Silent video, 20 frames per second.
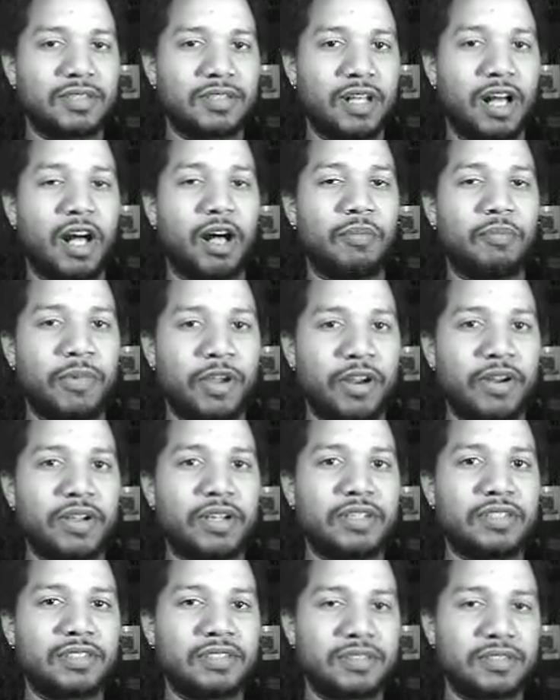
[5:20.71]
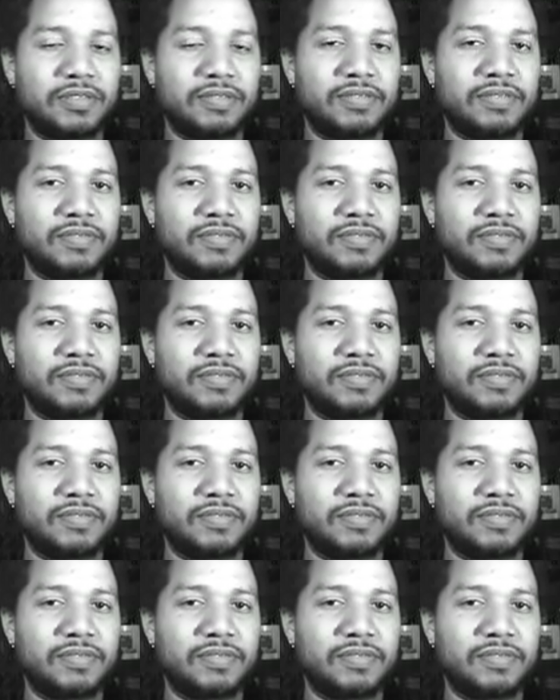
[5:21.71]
called marriage.